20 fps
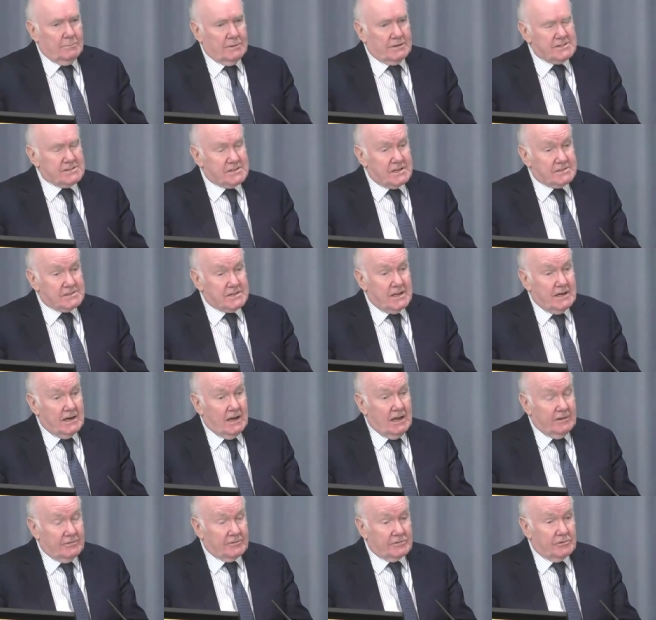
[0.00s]
But as I said,
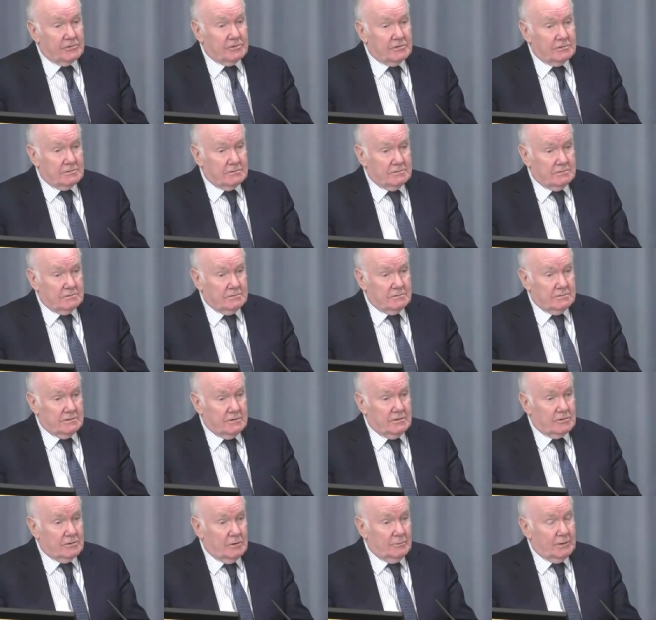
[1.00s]
I thought
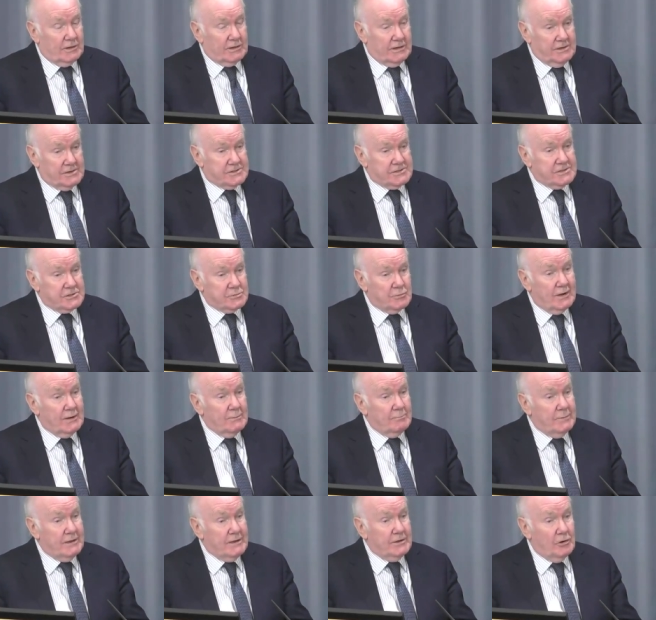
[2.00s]
that our obligations
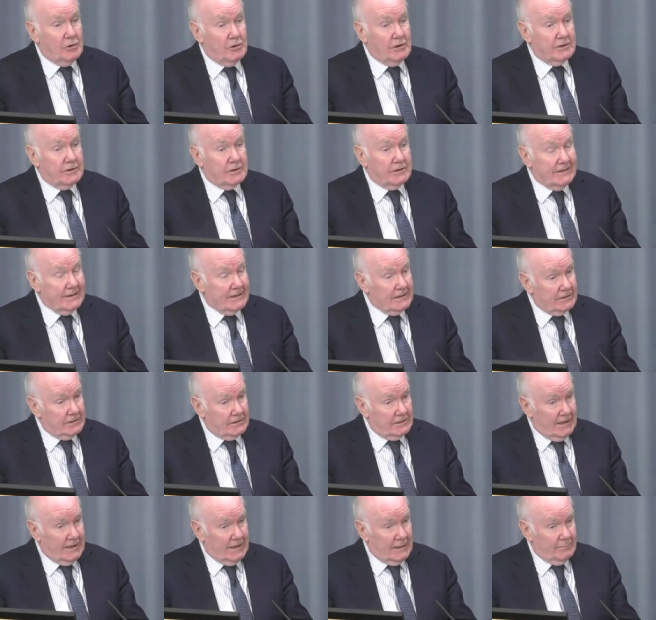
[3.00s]
went beyond legal
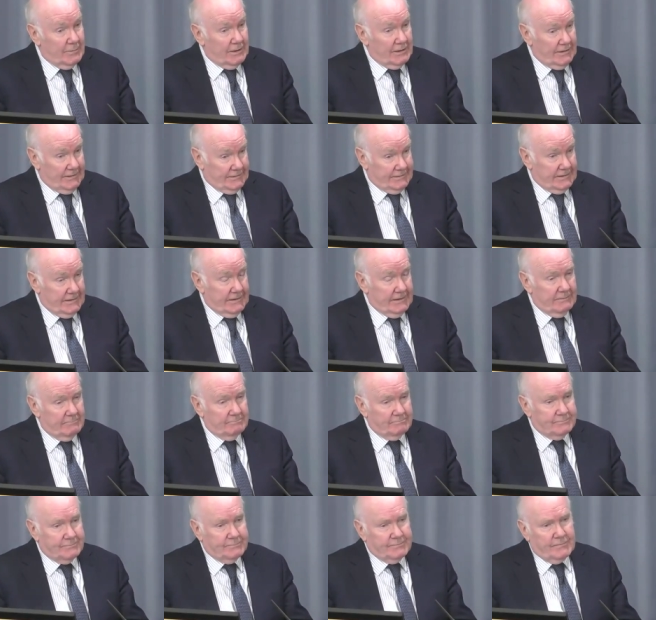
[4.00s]
liability
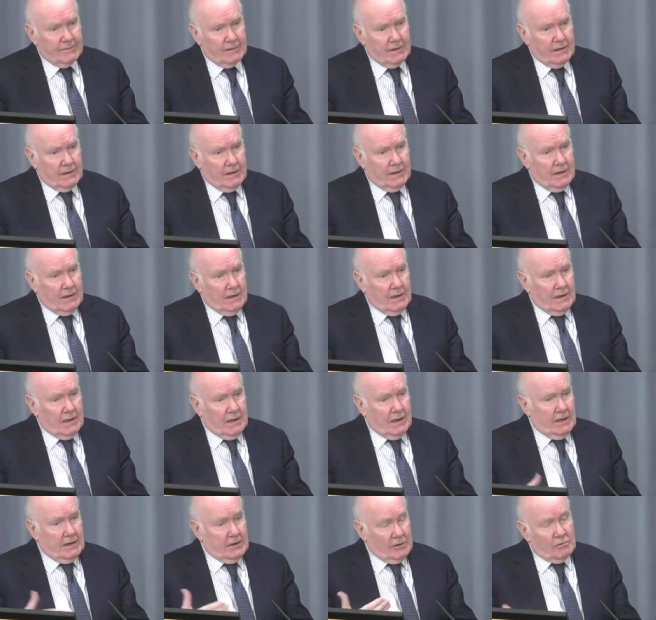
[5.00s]

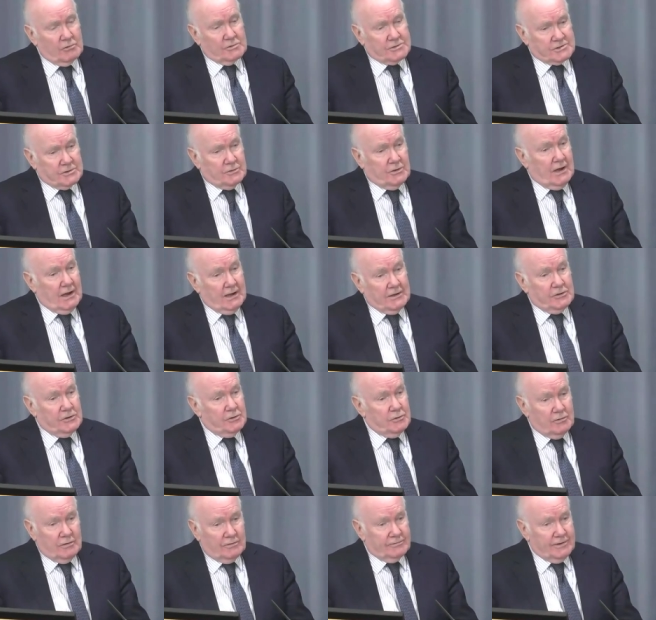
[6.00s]
and also, I
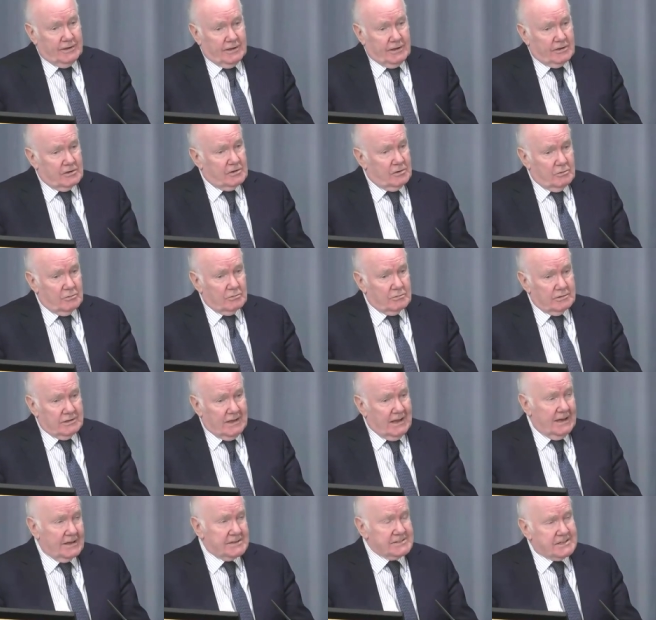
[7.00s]
knew a thing called
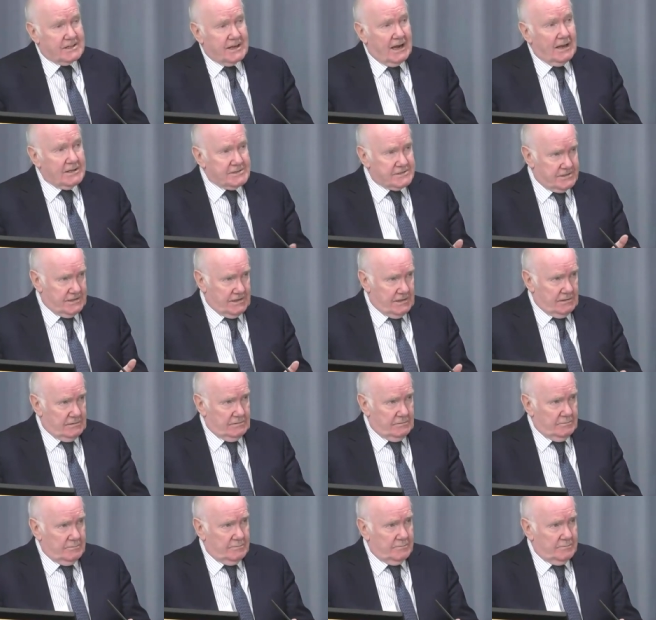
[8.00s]
ex gratia.